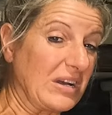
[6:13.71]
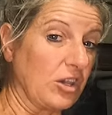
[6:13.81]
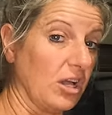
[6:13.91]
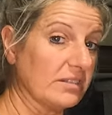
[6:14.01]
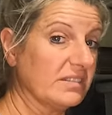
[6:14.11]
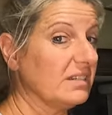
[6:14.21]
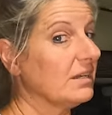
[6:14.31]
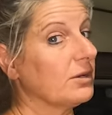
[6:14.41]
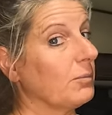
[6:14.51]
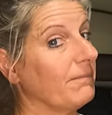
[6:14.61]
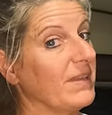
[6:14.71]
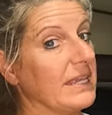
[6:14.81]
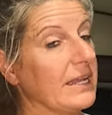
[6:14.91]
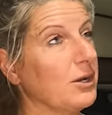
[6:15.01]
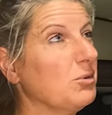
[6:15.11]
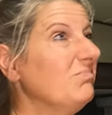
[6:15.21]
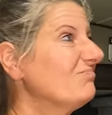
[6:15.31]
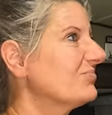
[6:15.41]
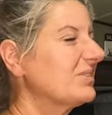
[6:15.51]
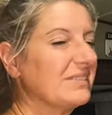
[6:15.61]
my closet in a video
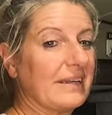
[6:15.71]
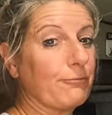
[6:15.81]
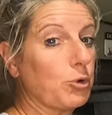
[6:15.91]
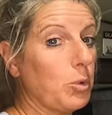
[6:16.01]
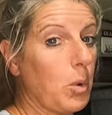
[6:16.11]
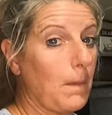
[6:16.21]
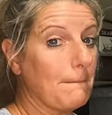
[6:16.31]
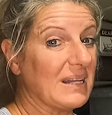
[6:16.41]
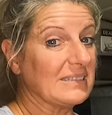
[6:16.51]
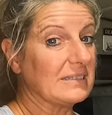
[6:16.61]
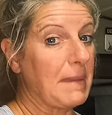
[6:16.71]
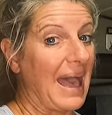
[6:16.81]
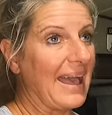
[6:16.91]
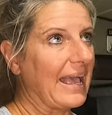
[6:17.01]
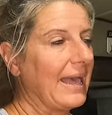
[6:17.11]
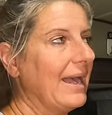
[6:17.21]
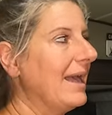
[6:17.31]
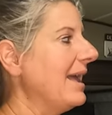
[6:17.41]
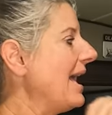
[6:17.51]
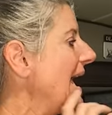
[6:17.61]
several months back
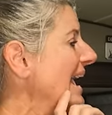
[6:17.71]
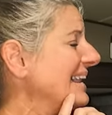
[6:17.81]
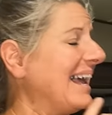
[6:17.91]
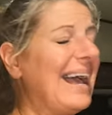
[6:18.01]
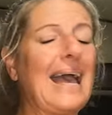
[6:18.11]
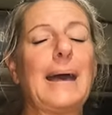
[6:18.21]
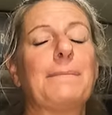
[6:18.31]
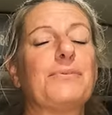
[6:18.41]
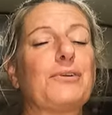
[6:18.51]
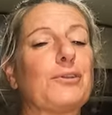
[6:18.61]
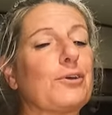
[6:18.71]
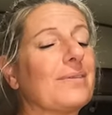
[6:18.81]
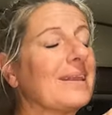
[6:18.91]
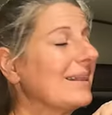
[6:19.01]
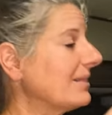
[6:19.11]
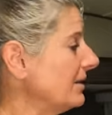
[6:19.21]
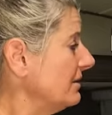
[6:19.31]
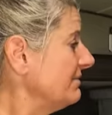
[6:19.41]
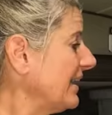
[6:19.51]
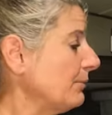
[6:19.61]
and I absolutely
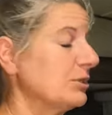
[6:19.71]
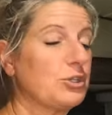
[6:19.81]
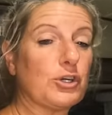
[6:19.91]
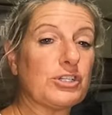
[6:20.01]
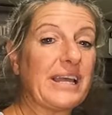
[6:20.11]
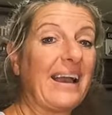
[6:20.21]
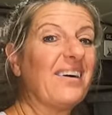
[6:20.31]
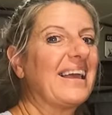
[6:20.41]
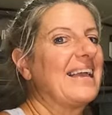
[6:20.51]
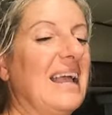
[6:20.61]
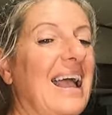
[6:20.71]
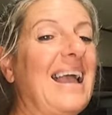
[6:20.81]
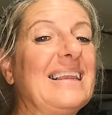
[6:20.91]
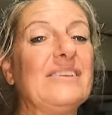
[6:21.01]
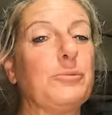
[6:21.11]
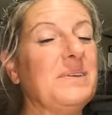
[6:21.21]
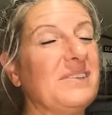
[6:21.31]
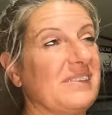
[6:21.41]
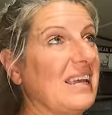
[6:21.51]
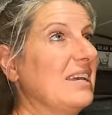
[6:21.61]
love how it turned out and it's
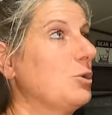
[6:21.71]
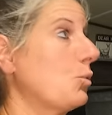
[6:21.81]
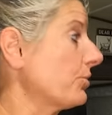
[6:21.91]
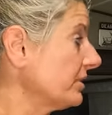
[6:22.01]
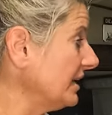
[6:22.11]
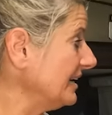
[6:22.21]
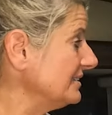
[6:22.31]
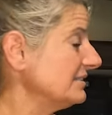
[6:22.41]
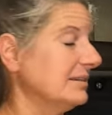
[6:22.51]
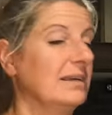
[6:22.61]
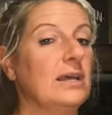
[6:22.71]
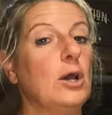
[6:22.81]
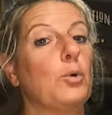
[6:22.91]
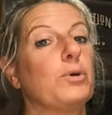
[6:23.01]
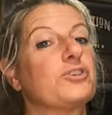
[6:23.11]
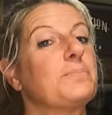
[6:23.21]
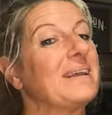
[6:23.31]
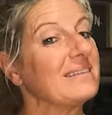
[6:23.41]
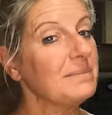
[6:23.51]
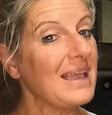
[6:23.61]
been staying organized which
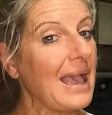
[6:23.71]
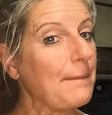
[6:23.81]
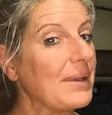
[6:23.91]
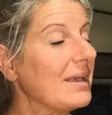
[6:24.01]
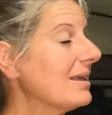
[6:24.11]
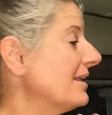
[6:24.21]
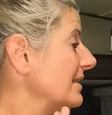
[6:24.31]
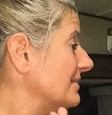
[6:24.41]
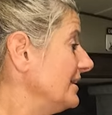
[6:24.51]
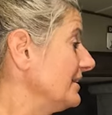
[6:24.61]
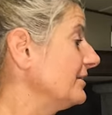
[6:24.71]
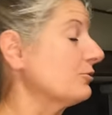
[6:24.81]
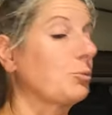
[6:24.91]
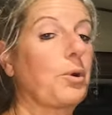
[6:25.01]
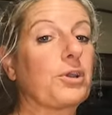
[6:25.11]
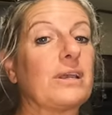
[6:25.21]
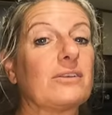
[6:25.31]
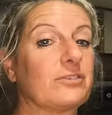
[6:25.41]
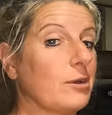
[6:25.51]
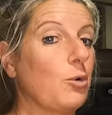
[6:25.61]
makes me happy that it is
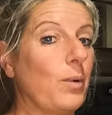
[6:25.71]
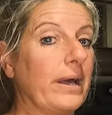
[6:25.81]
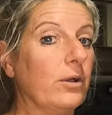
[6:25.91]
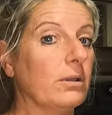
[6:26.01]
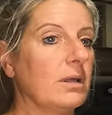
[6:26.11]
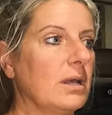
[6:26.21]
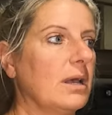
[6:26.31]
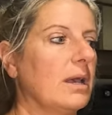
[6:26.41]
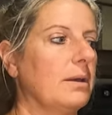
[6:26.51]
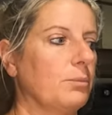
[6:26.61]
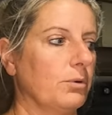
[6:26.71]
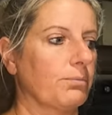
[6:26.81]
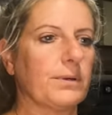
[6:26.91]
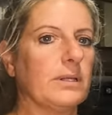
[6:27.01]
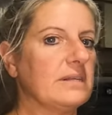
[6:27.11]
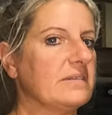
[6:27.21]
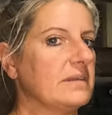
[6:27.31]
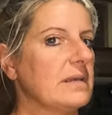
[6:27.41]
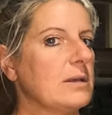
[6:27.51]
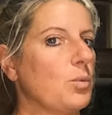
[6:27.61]
working so well and we'll really
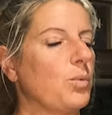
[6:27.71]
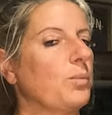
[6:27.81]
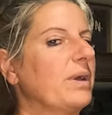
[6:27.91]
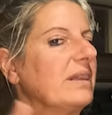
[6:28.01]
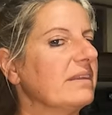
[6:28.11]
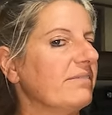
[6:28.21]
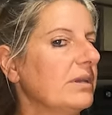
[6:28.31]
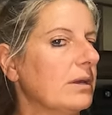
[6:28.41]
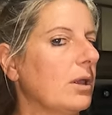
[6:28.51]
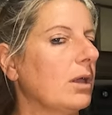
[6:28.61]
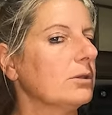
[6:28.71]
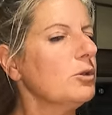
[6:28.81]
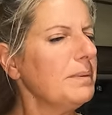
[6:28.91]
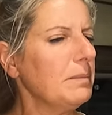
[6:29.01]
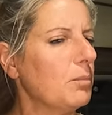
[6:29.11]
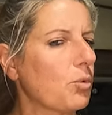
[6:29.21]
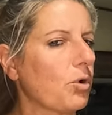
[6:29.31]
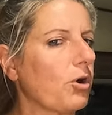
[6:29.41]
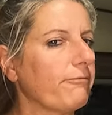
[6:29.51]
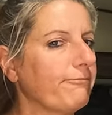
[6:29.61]
see when we live in it a little bit
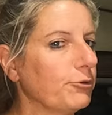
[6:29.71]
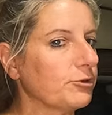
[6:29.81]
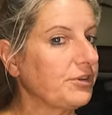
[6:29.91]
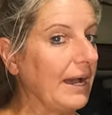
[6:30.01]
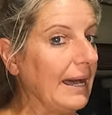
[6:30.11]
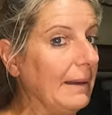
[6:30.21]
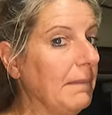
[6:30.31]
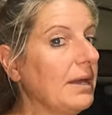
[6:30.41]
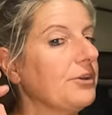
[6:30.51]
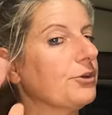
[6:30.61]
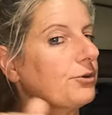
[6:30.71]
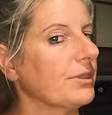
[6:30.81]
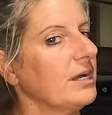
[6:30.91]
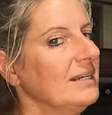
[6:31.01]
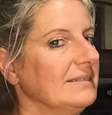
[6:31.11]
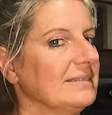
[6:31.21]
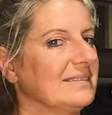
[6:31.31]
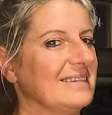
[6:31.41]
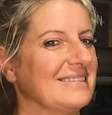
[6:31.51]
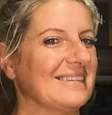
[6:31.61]
more full time during the hunting
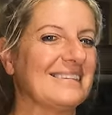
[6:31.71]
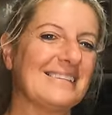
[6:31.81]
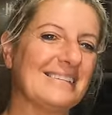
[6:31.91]
season.